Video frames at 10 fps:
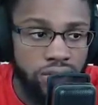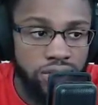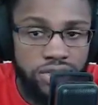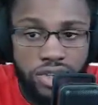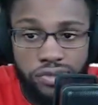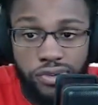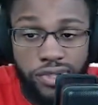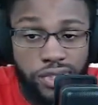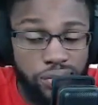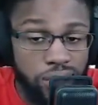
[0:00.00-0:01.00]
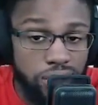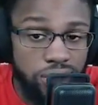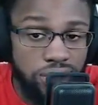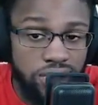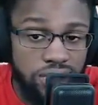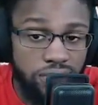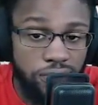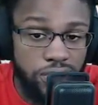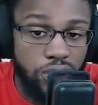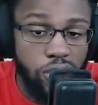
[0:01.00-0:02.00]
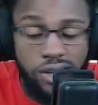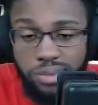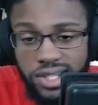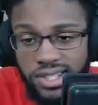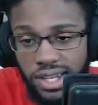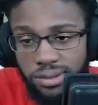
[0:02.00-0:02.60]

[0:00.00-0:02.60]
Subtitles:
So for duos, for squad-based game